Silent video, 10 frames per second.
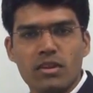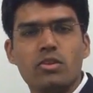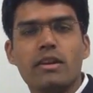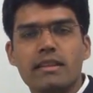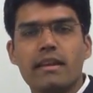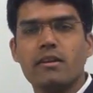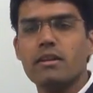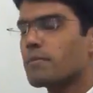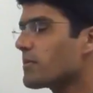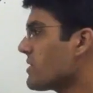Now in the
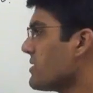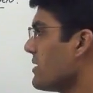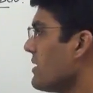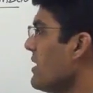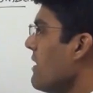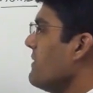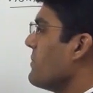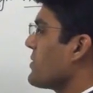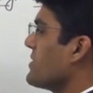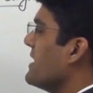regular procedure, we
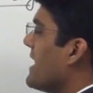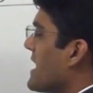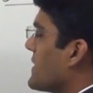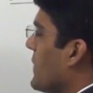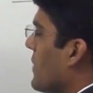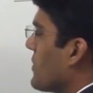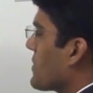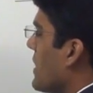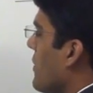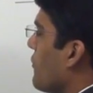proceed as
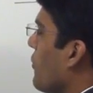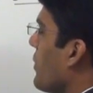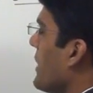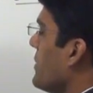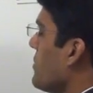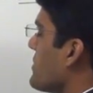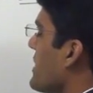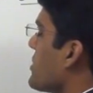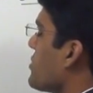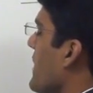follows. 4 into
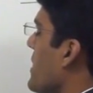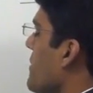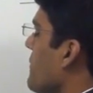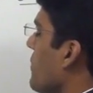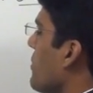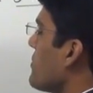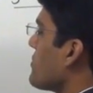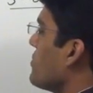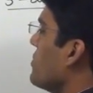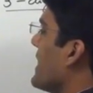6, 24,
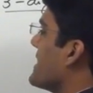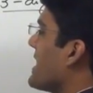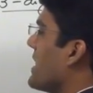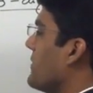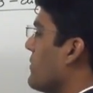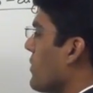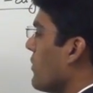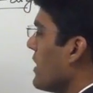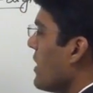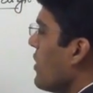so 2 gets carried
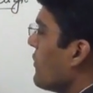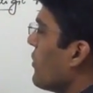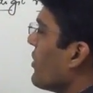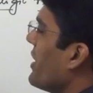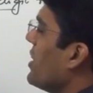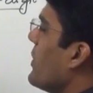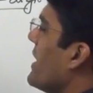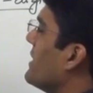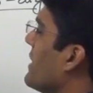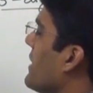forward. 4 into
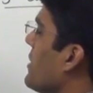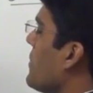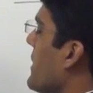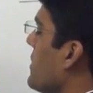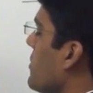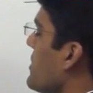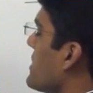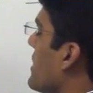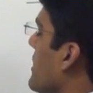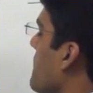8, 32 and 2 is
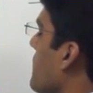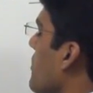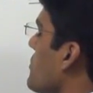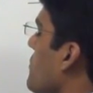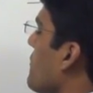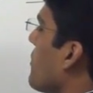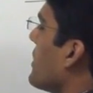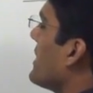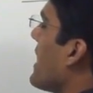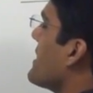34, so 4
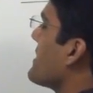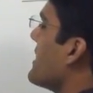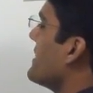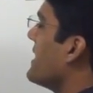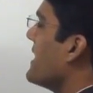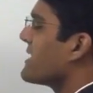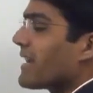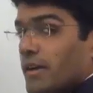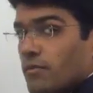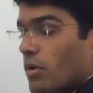in the answer and 3 gets
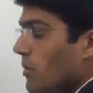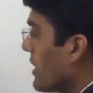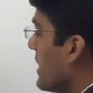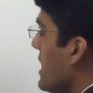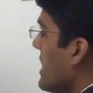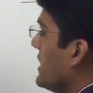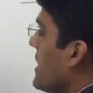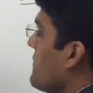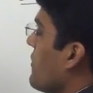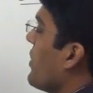carried forward.
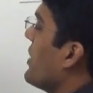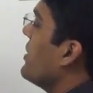Then 4